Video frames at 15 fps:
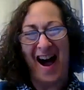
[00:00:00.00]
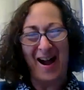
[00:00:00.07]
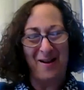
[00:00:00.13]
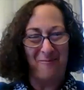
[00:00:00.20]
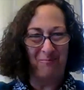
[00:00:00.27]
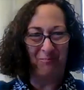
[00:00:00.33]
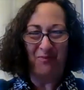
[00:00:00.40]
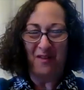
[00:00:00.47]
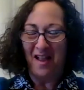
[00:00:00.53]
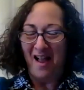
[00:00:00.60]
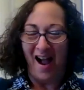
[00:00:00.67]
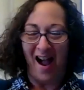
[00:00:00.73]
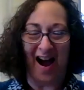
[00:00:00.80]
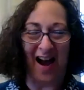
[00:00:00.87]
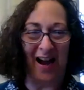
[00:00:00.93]
I'm
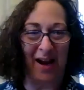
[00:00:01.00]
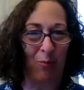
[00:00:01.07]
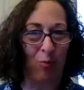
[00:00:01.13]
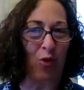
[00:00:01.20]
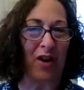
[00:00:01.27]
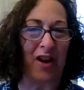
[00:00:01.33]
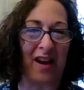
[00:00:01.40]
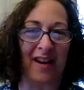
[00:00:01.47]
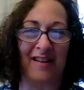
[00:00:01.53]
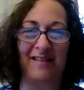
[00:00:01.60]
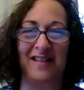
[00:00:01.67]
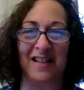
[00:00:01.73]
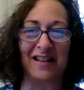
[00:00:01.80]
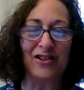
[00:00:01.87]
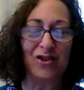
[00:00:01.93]
I am working
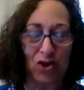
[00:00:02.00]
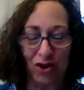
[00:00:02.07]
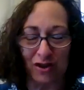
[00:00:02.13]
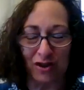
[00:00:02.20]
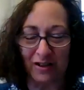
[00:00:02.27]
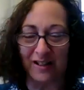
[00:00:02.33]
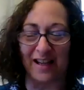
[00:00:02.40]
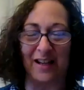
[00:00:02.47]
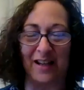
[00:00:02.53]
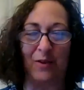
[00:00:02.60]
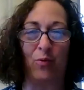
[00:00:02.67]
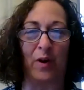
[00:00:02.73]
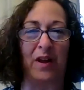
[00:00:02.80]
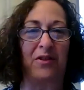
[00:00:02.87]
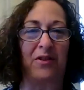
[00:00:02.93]
diligently
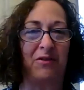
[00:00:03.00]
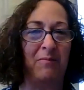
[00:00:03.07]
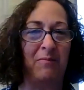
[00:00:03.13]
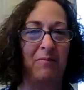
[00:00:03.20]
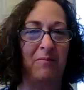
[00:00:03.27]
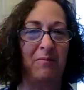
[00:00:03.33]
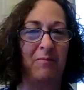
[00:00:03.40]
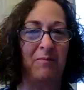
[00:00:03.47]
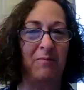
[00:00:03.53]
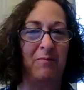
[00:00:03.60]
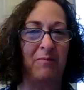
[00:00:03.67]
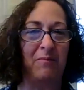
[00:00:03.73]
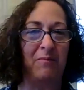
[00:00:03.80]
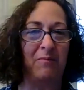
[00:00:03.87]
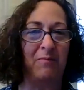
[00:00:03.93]
with
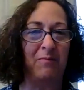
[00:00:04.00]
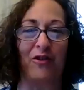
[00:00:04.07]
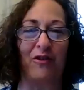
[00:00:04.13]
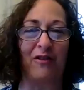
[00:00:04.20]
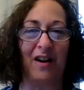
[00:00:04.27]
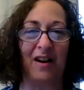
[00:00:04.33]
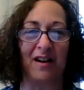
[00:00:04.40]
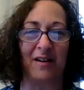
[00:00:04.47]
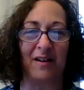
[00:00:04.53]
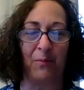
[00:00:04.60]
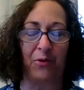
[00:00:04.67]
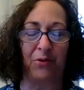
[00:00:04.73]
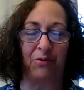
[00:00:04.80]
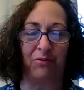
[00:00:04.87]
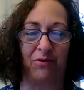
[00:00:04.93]
and the other
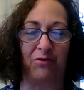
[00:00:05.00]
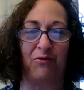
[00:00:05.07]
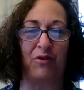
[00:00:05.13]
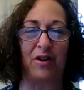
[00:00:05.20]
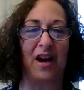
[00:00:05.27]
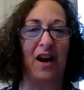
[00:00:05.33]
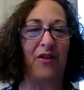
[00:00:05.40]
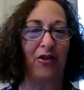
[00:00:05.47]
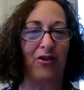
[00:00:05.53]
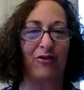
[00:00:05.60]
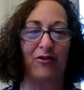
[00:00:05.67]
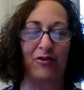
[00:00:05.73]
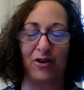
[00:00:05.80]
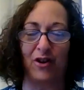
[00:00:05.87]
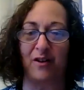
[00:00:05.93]
um, three other
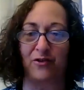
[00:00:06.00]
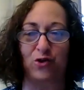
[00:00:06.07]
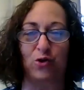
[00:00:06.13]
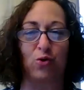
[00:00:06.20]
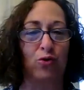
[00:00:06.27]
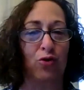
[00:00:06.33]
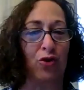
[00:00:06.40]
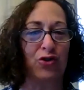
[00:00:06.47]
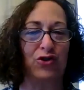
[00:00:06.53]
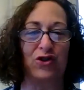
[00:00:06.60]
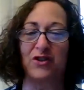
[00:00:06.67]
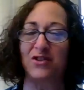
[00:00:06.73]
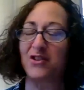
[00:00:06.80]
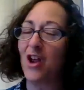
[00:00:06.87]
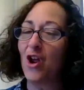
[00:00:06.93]
uh, school
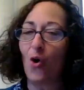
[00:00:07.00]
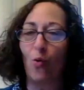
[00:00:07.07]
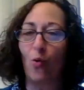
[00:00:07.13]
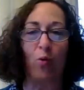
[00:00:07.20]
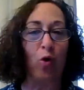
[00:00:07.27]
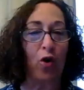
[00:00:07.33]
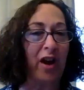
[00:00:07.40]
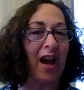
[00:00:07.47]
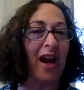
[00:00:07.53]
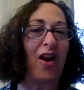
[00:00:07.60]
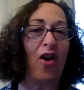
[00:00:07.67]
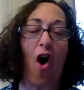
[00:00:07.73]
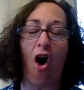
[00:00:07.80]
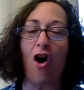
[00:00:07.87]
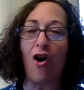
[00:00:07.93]
nurses. We're
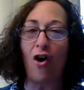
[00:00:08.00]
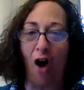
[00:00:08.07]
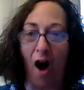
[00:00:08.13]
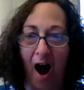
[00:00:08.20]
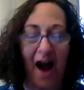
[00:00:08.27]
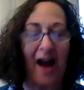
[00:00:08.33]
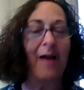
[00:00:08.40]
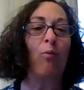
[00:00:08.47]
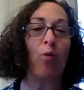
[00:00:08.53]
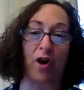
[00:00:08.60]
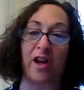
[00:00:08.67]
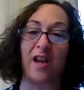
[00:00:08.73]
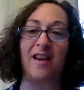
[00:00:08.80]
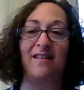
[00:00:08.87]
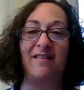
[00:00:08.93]
working I am
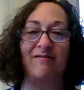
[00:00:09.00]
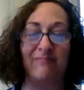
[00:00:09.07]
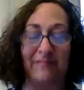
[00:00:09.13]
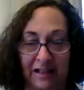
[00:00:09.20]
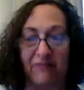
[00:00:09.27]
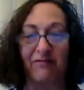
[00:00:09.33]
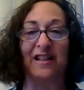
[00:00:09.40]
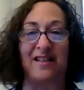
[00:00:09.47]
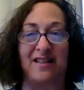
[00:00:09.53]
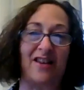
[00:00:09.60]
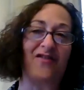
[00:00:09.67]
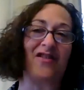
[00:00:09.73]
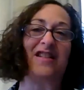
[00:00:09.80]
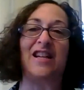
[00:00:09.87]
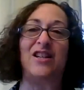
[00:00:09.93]
working literally
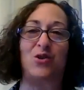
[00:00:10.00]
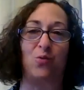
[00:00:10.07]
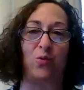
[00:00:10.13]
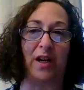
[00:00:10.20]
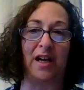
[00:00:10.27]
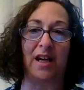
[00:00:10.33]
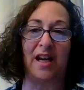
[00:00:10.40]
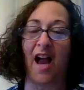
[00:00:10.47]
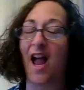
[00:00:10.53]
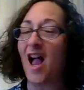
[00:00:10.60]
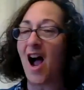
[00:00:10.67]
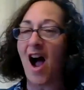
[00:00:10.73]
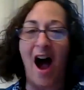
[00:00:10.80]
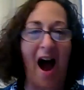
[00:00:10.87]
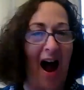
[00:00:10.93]
seven days a week,
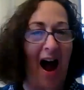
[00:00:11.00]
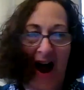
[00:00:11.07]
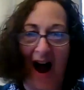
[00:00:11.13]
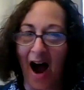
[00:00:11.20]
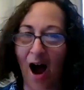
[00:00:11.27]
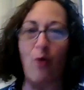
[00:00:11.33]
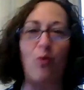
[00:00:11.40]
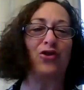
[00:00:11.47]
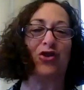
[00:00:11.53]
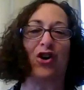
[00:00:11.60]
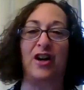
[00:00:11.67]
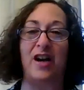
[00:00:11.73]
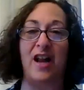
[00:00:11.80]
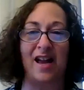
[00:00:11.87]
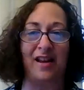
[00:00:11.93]
hours
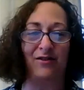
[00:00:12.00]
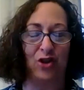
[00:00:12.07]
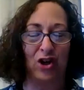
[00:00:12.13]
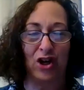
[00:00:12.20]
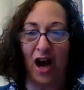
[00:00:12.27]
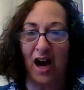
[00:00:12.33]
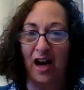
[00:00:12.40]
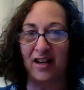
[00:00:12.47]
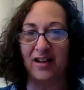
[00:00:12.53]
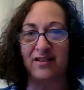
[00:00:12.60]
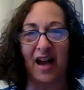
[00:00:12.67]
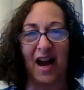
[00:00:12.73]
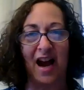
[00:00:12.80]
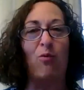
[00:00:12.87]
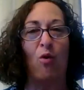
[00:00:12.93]
on end, because
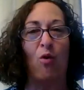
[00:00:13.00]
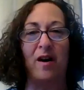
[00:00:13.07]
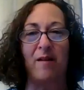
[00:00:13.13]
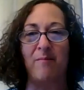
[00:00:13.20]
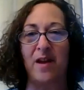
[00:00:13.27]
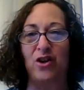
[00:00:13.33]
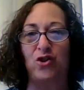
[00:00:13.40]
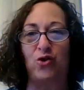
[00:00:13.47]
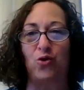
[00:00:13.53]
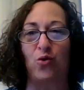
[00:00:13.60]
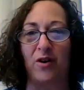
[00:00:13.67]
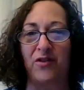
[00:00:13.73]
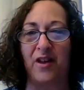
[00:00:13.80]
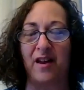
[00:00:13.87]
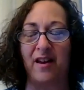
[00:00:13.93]
I want to make
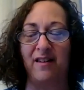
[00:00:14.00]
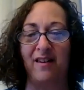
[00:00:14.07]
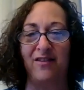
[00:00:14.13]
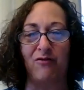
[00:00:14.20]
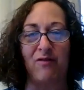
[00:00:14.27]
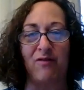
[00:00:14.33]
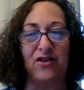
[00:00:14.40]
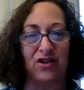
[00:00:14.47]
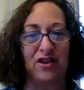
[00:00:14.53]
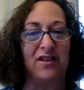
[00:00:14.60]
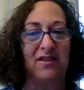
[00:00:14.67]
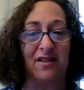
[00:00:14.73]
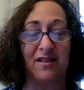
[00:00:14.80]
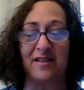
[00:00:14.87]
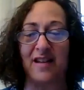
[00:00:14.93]
sure that the
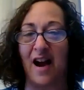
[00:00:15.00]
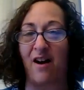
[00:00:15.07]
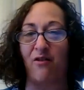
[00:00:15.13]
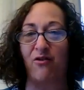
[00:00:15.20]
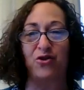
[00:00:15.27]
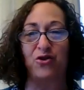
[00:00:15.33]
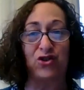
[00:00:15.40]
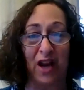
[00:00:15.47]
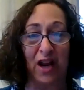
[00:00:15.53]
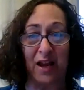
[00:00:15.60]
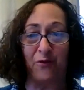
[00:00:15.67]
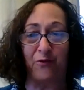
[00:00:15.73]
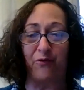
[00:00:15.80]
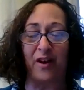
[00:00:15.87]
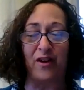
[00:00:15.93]
residents in town are
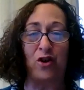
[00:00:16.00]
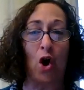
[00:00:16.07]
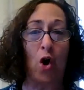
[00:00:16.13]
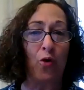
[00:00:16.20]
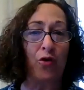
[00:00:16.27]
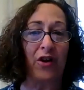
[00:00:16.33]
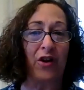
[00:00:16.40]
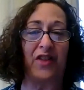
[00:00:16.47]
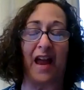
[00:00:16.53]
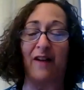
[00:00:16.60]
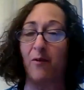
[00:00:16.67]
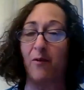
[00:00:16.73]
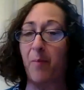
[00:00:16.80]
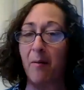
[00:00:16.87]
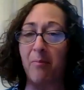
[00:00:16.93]
safe and know that they have
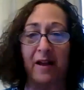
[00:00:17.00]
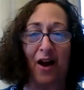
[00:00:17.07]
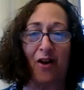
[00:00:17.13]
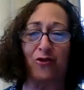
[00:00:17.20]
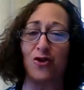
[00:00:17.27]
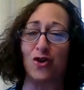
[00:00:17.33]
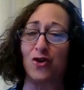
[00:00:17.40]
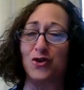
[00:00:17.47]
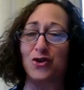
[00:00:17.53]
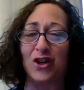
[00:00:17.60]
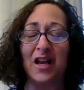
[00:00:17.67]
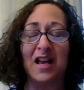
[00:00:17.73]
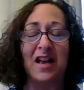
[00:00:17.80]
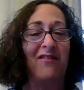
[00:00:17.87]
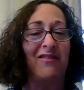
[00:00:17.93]
a public health nurse
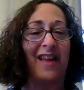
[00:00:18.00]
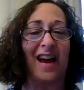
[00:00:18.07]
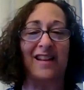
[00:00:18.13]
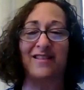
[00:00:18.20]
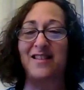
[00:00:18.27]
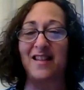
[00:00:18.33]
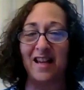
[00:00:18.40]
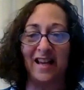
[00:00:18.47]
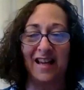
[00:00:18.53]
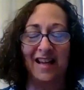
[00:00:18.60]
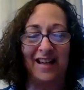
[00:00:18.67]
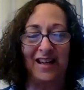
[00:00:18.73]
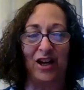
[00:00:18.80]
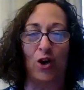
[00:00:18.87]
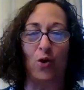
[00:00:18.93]
that's
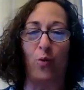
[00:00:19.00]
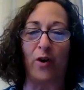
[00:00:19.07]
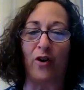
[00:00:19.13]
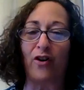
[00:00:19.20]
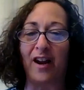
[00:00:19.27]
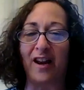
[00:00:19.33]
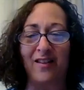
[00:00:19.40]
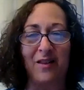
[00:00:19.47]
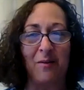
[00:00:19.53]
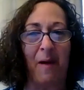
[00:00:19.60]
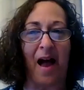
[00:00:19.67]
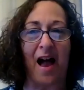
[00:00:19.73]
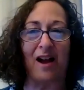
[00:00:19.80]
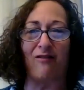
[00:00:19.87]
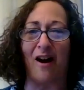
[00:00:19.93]
you know working in the
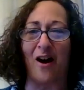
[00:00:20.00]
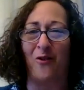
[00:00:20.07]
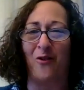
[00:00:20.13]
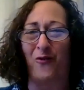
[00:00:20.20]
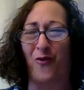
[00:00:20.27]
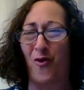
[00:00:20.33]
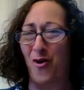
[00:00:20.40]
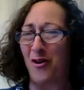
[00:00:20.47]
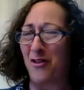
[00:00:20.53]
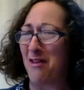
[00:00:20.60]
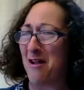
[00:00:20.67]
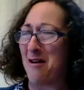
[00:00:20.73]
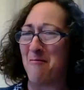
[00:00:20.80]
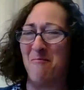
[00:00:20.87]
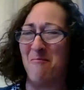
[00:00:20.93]
background for
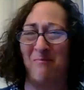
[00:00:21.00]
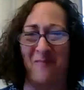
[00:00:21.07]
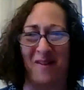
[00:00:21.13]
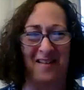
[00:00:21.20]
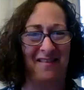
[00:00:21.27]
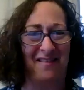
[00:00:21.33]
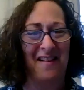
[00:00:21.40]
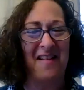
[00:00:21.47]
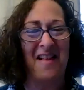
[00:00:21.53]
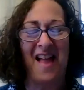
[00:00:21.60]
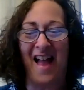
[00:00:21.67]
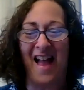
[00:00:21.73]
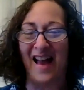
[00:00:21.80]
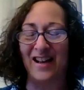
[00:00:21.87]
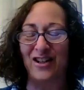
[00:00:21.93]
them and
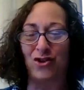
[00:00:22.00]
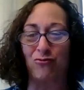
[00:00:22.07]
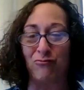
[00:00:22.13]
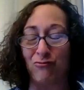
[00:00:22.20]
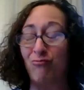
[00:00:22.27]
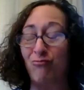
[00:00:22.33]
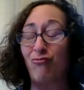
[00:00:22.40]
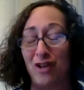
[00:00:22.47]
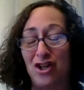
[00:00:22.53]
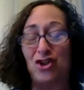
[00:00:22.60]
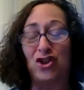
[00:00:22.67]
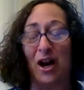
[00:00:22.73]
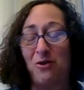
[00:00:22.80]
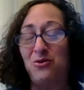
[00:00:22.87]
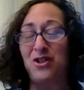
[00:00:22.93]
and to reach
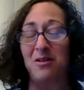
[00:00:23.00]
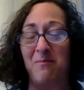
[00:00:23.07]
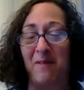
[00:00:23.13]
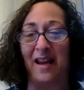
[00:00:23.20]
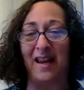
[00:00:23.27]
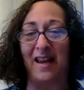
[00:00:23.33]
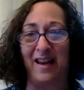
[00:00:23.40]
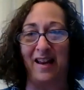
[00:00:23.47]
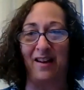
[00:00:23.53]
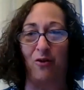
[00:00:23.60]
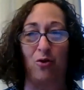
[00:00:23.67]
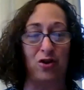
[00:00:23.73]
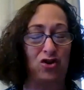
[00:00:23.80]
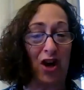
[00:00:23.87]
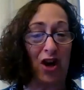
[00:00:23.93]
out to me
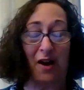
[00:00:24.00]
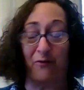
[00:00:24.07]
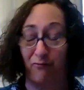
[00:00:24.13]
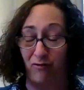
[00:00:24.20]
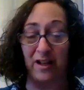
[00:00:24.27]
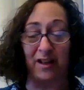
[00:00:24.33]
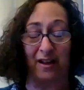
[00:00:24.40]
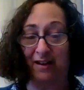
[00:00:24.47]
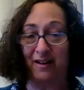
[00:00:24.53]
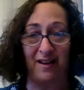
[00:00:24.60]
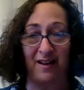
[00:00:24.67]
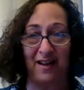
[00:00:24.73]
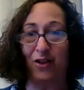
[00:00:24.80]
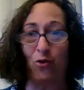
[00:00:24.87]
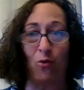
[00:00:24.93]
or Jeff, really
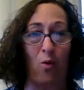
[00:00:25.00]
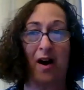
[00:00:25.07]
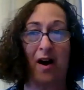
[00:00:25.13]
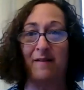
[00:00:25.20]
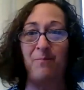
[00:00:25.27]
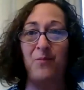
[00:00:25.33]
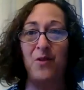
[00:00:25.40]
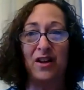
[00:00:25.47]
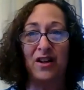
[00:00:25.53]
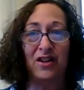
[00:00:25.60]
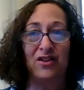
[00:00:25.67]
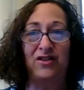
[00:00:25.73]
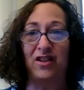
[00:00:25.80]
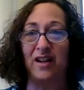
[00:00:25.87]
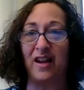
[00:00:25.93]
either one,
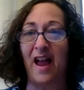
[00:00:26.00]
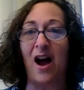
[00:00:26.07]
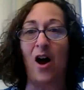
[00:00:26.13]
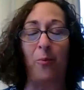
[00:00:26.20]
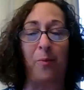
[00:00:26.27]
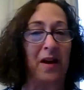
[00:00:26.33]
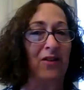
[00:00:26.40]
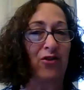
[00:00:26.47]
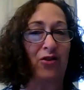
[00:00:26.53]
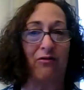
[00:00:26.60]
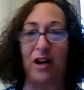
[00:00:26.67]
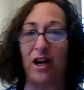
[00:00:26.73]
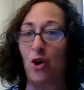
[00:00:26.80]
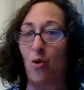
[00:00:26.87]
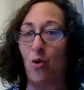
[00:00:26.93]
to help answer
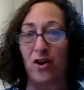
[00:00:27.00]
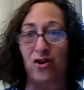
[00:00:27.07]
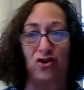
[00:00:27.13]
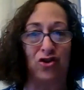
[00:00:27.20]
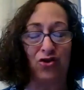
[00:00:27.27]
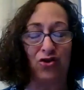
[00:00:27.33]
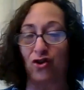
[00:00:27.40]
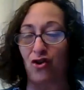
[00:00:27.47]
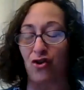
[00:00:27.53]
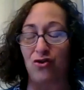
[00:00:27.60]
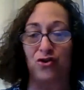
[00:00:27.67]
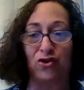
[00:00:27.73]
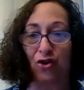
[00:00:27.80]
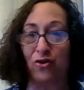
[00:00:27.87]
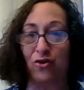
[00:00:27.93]
any questions or
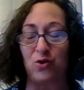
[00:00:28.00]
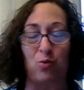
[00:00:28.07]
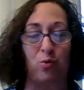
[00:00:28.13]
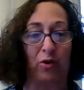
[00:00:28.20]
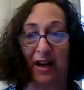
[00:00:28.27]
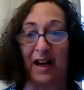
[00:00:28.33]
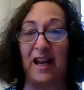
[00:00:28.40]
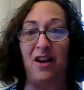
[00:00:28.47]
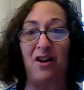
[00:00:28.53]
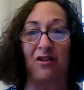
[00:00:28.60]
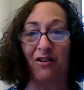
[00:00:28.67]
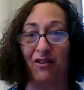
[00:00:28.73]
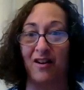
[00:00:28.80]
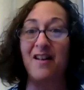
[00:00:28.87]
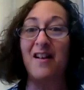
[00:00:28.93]
concerns. We're
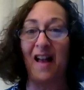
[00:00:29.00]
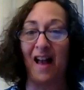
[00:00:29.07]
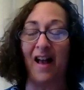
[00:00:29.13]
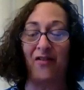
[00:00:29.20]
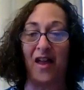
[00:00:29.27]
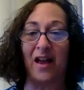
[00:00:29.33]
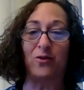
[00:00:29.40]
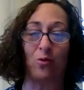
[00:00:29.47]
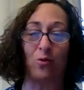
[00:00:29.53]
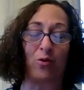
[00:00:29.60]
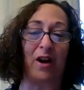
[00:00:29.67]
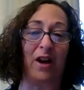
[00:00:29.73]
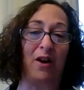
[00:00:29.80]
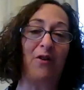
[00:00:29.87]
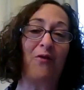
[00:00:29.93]
here, and that's what we're
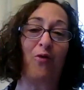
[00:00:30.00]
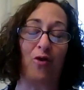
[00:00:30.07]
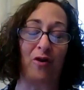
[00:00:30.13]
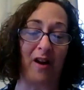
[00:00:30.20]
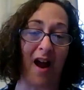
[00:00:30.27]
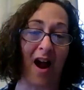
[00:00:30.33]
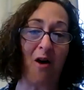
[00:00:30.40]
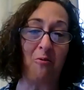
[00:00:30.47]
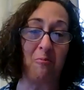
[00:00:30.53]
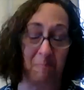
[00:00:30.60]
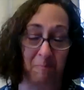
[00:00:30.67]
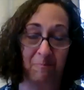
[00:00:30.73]
here for to help.